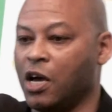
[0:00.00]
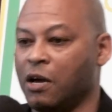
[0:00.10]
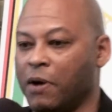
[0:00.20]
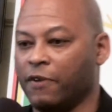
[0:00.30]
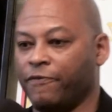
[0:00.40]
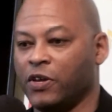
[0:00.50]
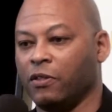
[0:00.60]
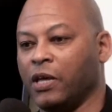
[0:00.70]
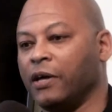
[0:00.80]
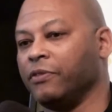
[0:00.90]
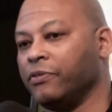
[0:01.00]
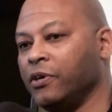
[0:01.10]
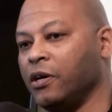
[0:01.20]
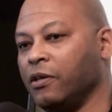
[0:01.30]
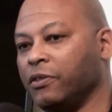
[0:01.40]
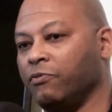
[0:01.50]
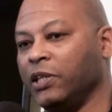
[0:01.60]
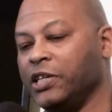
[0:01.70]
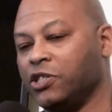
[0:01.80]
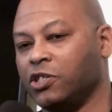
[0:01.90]
um, I feel that the, the
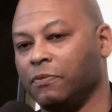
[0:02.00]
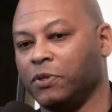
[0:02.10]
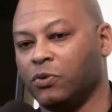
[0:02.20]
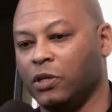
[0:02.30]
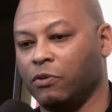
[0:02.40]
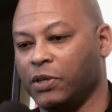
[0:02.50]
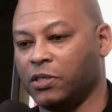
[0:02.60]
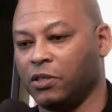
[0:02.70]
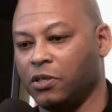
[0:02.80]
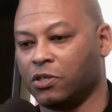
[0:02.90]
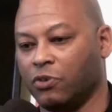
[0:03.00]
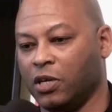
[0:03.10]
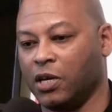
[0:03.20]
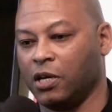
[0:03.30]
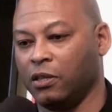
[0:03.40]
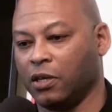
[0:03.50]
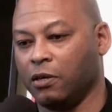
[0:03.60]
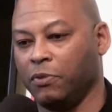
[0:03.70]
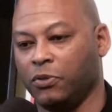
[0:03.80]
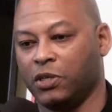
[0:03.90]
relationship between the West Indies cricket and the
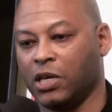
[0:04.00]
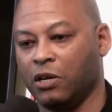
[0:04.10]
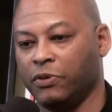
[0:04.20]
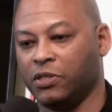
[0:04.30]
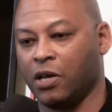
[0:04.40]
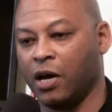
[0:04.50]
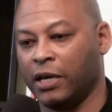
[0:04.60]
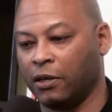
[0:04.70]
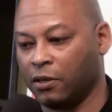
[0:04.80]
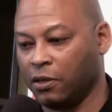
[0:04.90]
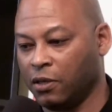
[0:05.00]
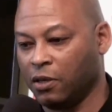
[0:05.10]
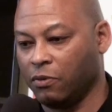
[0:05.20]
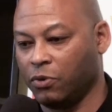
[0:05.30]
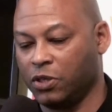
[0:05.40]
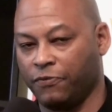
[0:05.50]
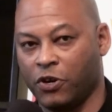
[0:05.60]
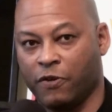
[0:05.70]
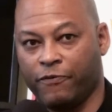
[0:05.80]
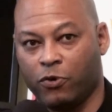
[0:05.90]
community here is dying, which is
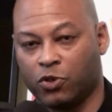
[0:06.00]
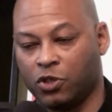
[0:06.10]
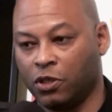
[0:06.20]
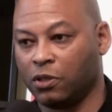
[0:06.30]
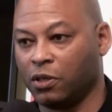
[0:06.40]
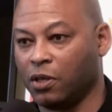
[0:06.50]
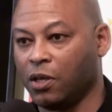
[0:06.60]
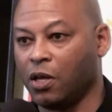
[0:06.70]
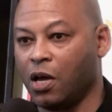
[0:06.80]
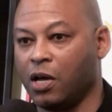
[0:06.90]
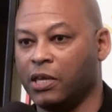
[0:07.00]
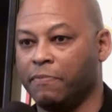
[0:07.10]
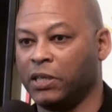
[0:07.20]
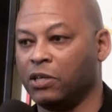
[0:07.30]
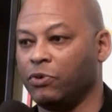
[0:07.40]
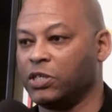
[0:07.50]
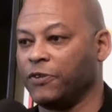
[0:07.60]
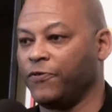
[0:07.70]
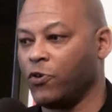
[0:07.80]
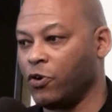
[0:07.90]
very unfortunate. And uh, there are many
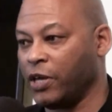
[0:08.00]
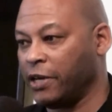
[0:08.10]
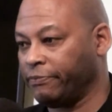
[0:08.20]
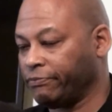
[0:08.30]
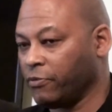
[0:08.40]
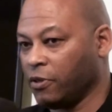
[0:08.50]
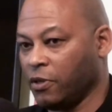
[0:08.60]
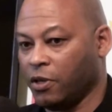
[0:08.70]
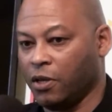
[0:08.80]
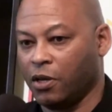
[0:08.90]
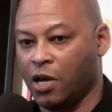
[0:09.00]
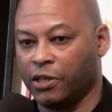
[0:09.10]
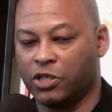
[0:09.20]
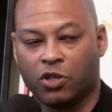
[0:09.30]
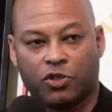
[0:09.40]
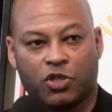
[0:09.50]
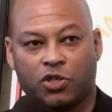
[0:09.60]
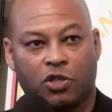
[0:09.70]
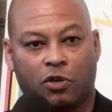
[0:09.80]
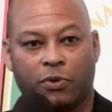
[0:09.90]
reasons for that. And it's not just
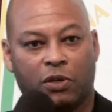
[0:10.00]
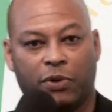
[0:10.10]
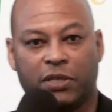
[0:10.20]
to do with the